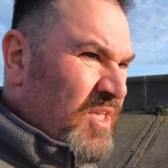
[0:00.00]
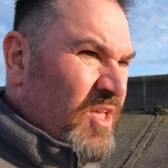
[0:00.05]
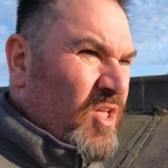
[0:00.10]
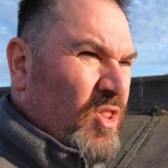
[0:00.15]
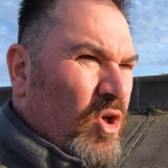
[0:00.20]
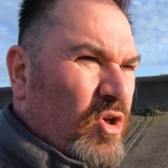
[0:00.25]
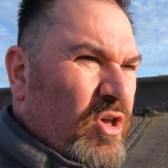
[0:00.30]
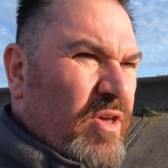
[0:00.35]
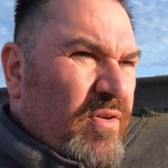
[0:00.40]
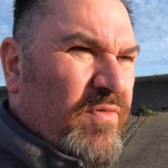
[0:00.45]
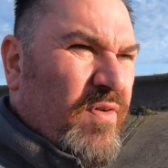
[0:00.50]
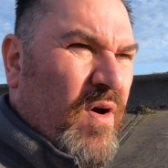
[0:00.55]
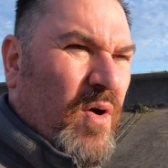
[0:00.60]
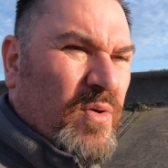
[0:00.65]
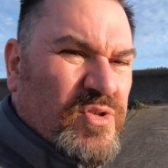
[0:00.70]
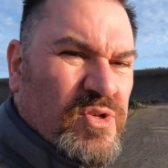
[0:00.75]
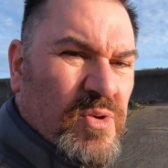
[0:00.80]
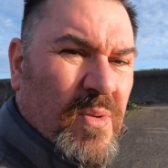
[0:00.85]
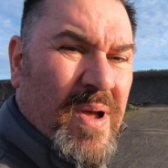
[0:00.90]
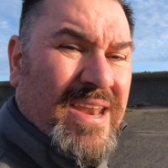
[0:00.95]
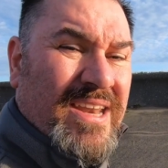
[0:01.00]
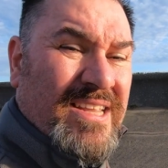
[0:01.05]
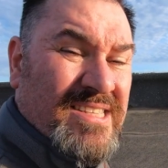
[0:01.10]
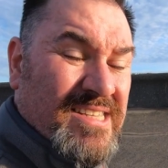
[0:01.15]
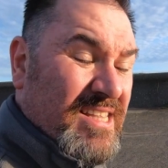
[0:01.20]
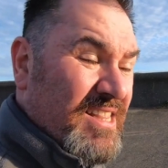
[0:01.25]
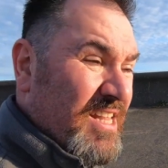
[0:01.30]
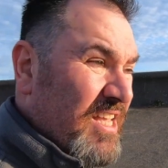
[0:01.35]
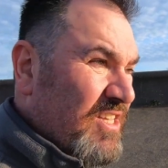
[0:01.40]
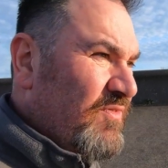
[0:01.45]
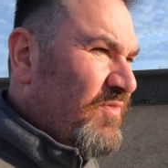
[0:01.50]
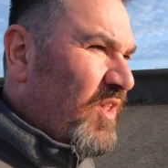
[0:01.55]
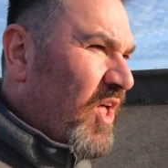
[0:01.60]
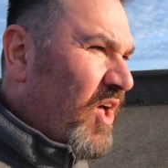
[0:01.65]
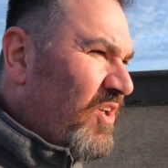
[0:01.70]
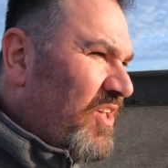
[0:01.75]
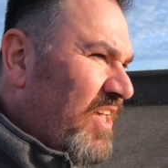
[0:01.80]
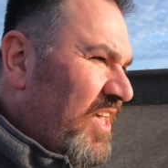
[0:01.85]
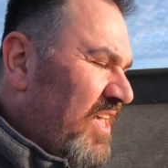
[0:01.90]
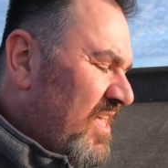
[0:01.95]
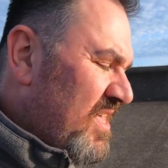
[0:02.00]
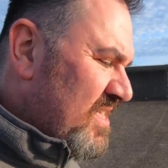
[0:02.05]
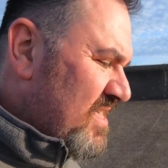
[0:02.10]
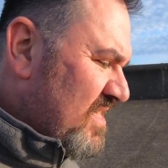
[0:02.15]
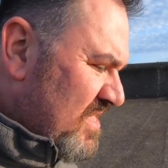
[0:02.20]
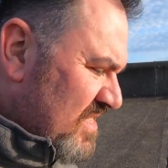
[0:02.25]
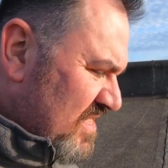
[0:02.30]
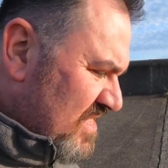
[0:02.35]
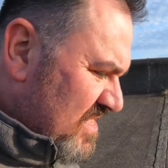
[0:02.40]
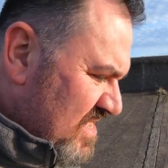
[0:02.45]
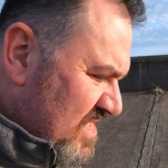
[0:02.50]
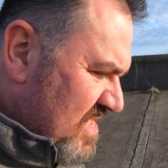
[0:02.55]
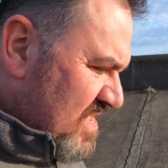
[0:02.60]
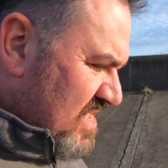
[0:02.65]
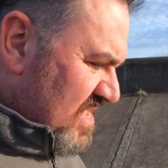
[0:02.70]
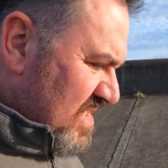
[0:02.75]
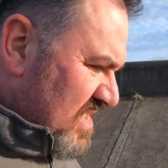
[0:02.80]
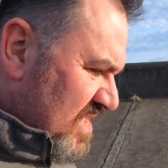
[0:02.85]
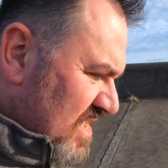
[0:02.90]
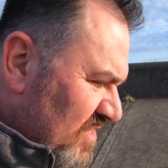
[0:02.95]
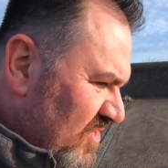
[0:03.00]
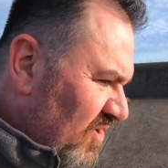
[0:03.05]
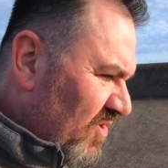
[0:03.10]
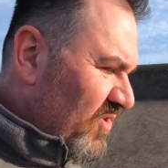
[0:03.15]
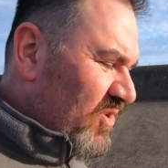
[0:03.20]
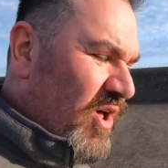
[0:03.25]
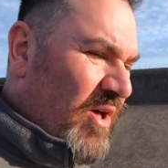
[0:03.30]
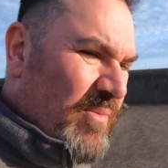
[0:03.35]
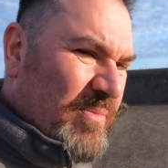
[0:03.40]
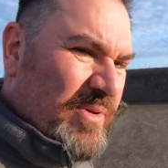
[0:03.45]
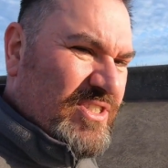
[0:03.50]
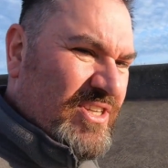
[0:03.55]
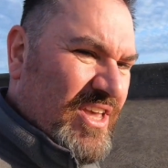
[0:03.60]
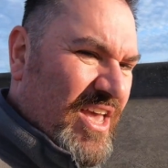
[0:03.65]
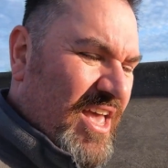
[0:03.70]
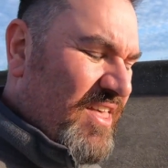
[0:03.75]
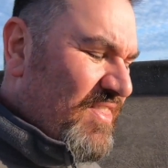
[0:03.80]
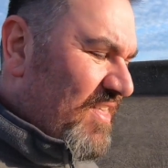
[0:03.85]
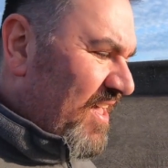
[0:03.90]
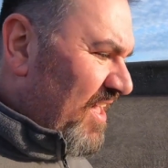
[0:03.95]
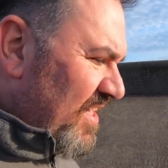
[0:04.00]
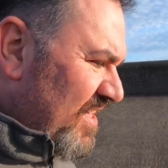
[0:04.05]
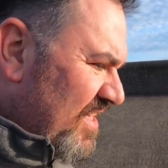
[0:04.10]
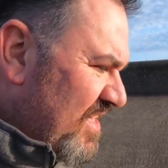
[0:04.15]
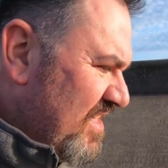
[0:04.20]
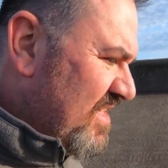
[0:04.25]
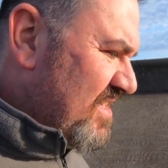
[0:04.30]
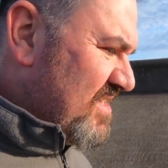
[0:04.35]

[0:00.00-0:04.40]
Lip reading: Looking forward to editing this vlog. Don't normally say that.